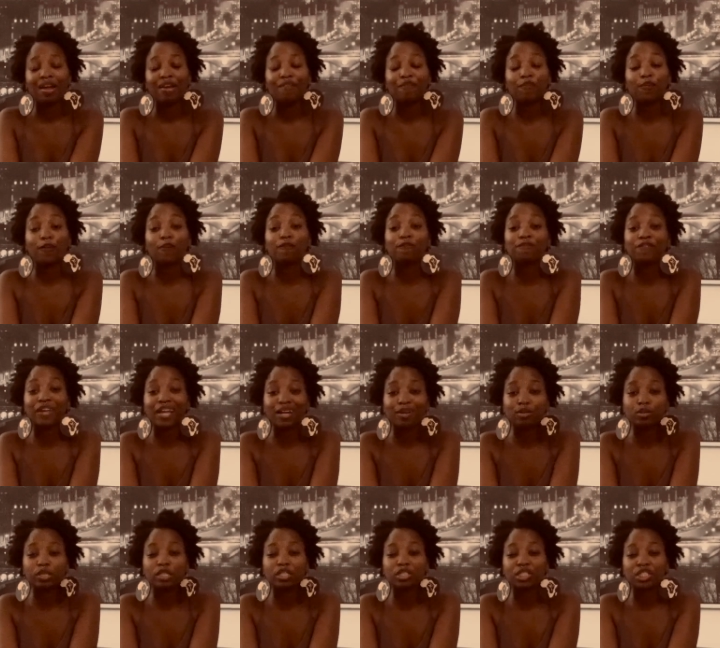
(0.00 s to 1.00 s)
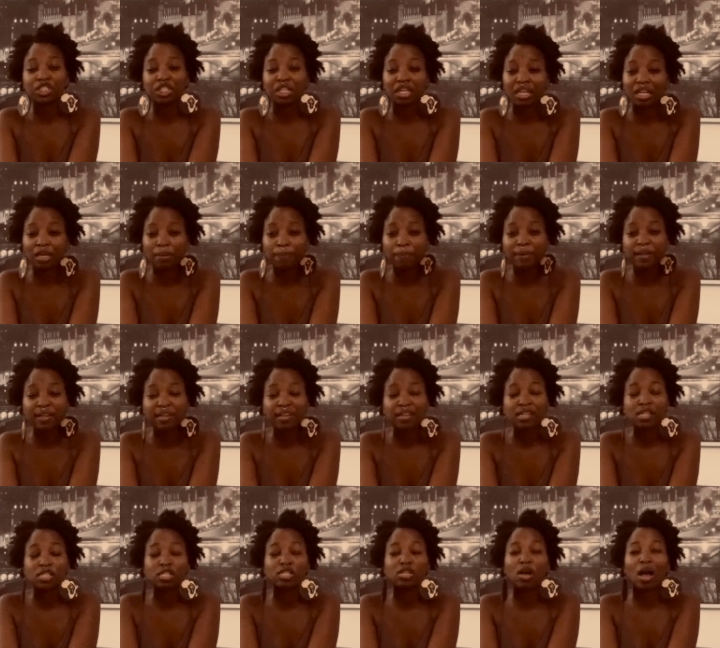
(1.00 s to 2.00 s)
for fairly cheap.
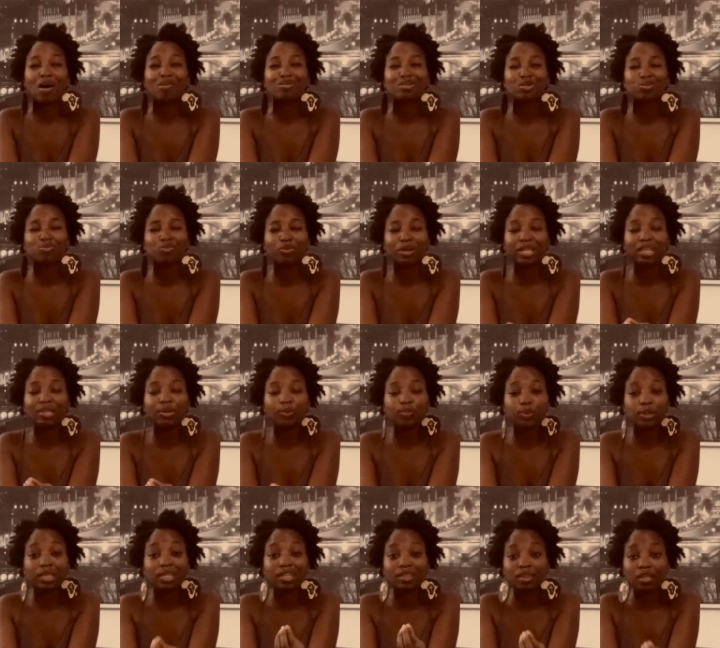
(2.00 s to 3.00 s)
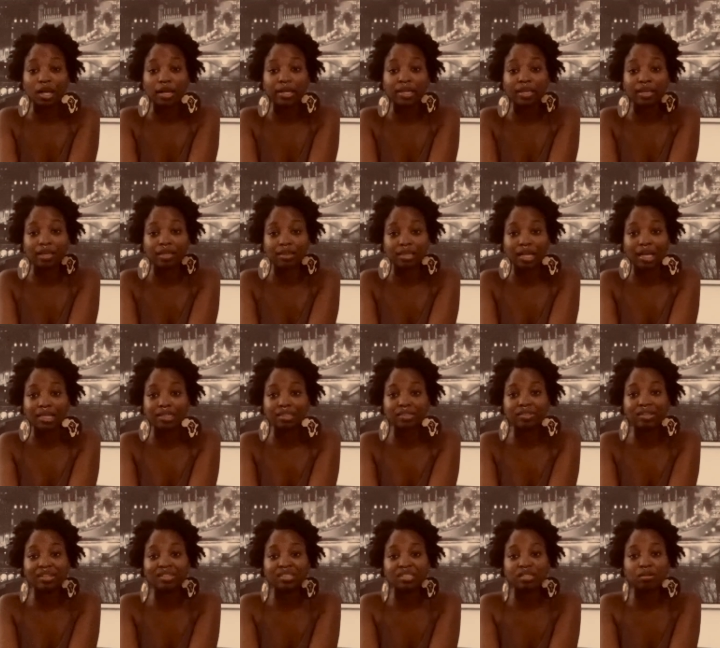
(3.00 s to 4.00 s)
So I was really, really lucky in that
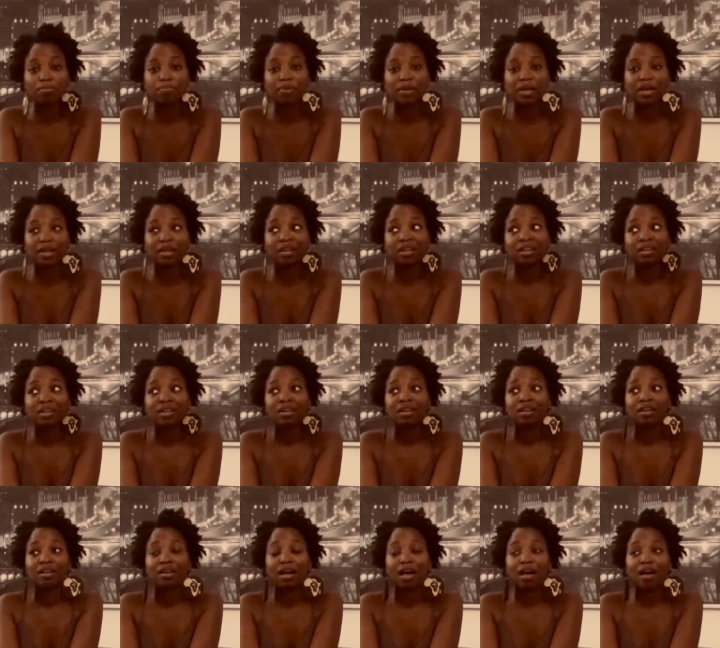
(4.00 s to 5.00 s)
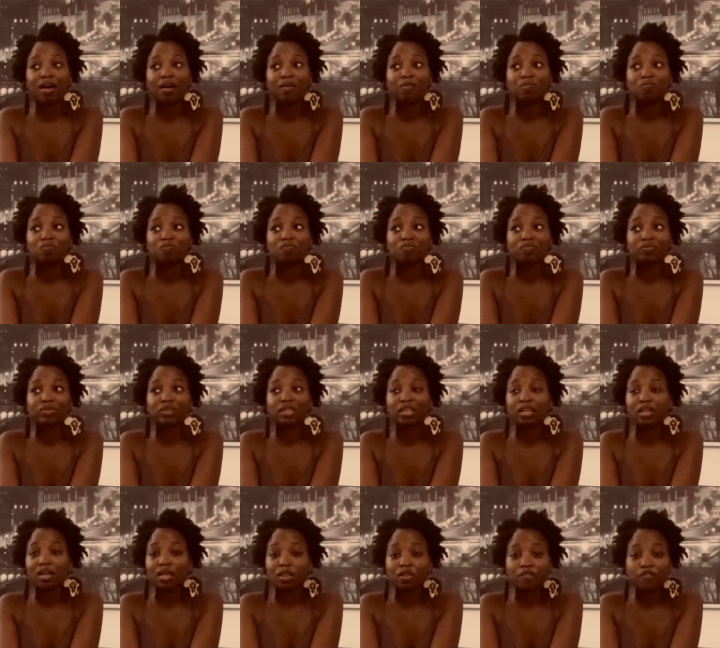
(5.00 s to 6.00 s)
sense. But the
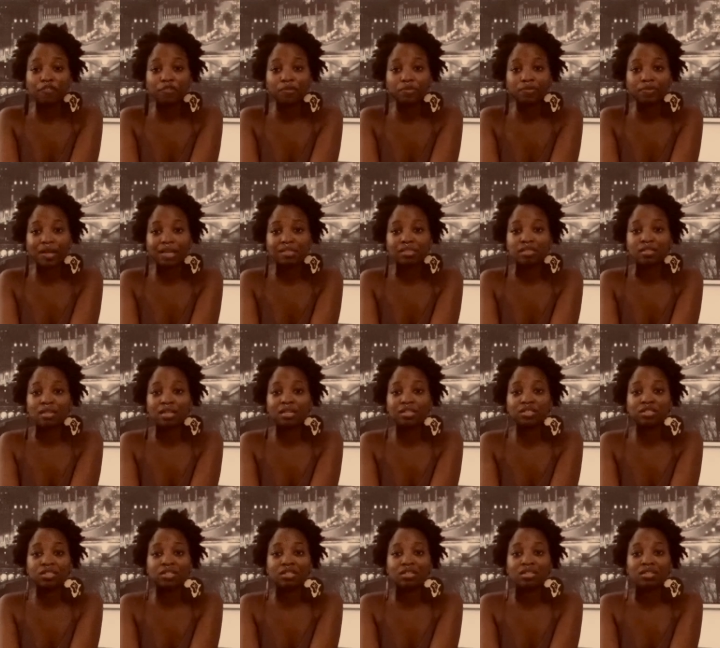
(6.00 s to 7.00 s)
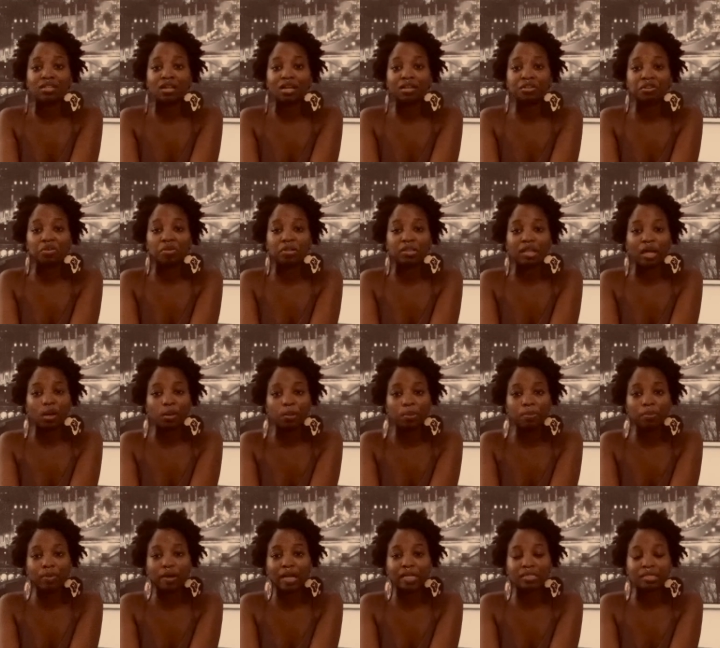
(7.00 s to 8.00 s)
yellow fever vaccination, I know a lot of
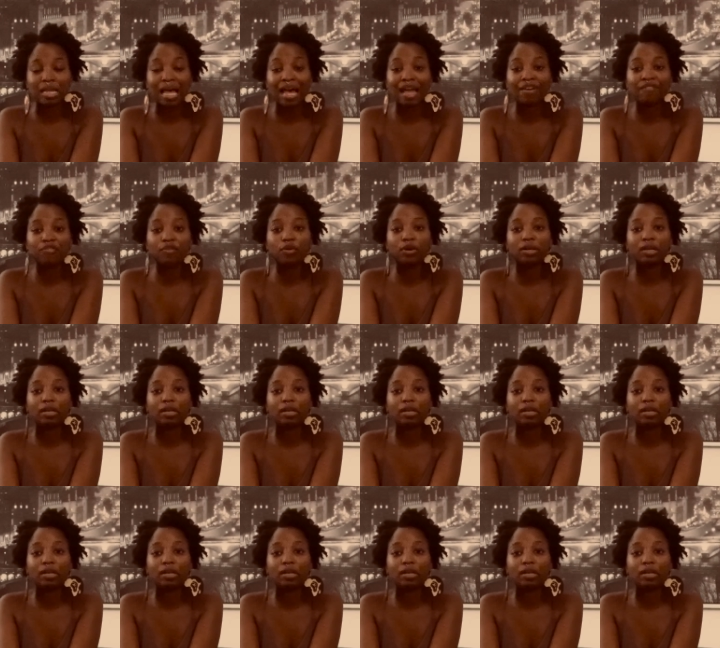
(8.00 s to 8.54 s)
people got typhoid.